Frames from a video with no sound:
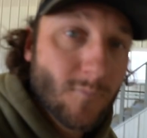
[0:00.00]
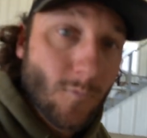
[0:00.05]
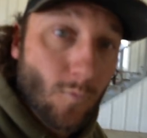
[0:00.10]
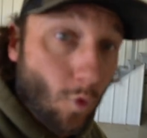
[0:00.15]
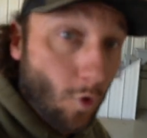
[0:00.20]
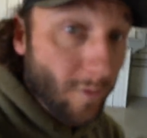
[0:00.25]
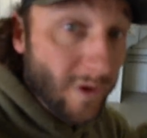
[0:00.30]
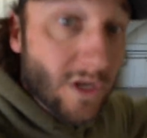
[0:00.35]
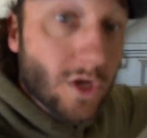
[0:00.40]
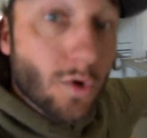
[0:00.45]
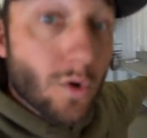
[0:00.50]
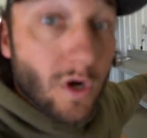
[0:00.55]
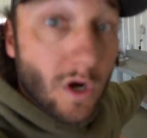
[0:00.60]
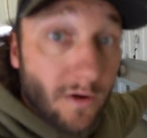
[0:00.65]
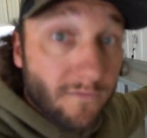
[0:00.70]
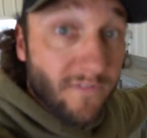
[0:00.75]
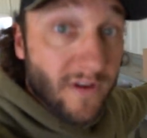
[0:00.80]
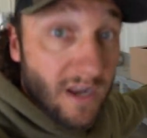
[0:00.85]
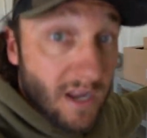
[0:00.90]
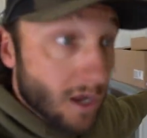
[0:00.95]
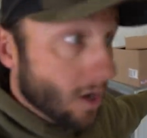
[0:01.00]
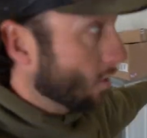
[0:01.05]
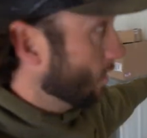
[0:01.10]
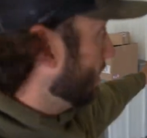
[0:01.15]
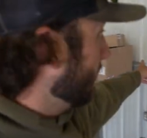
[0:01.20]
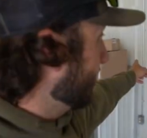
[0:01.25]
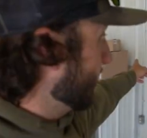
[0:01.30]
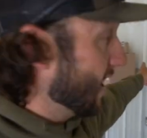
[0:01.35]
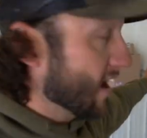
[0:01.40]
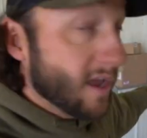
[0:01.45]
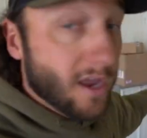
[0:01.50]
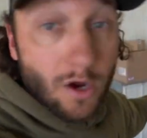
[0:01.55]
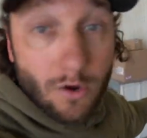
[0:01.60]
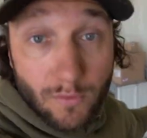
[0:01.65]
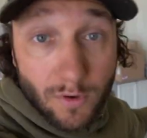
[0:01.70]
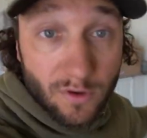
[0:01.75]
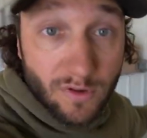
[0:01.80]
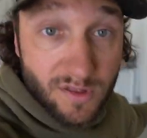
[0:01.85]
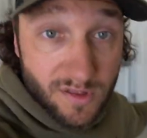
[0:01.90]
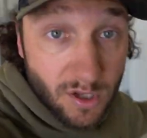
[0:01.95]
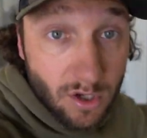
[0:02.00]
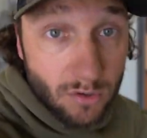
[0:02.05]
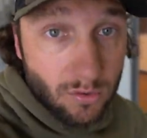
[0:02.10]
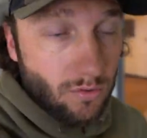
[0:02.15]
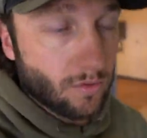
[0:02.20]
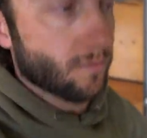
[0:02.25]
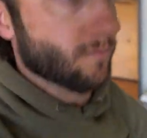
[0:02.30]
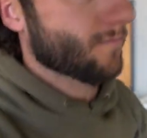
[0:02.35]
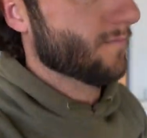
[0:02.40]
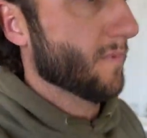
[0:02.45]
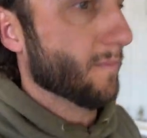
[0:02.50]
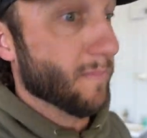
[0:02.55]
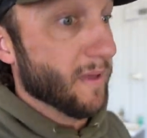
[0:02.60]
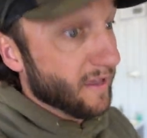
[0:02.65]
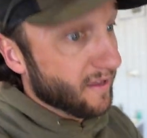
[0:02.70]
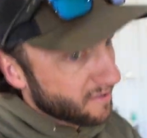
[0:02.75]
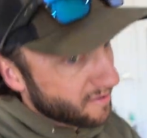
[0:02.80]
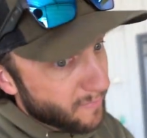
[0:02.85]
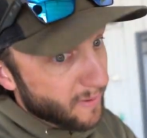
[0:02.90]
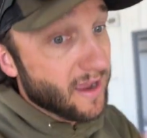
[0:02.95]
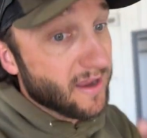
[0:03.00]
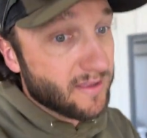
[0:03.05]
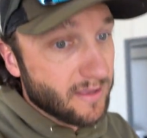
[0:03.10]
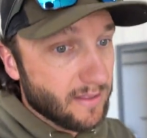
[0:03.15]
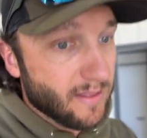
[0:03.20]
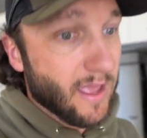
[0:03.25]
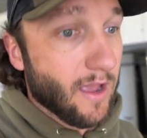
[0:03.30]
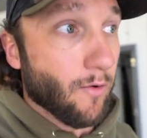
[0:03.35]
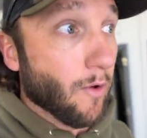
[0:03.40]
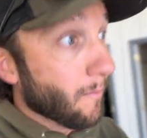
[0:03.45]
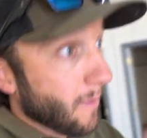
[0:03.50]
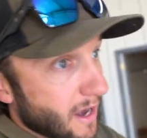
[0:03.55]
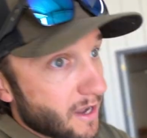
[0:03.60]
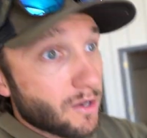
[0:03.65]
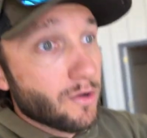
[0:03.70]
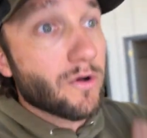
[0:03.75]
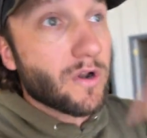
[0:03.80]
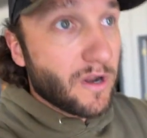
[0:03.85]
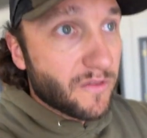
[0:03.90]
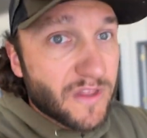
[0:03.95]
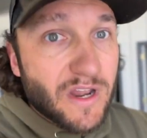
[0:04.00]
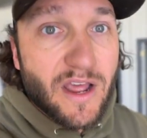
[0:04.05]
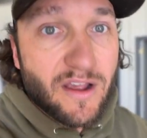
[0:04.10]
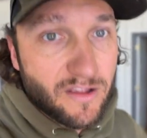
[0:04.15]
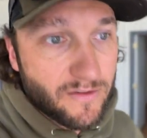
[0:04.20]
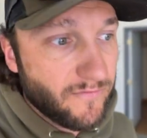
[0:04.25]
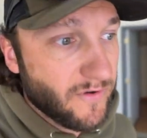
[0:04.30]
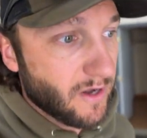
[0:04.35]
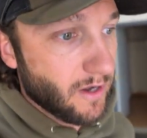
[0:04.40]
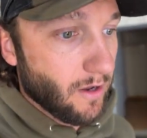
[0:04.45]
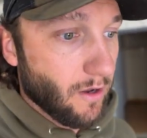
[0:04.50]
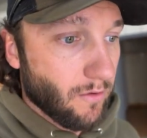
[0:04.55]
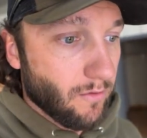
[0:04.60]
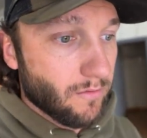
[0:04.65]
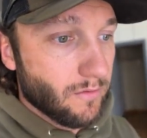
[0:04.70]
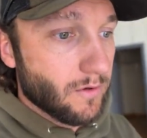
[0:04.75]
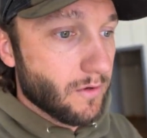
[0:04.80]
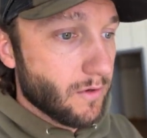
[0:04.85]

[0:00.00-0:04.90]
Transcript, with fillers: We'll be doing a video on that here real soon. Be expecting that. We might do it on the next video.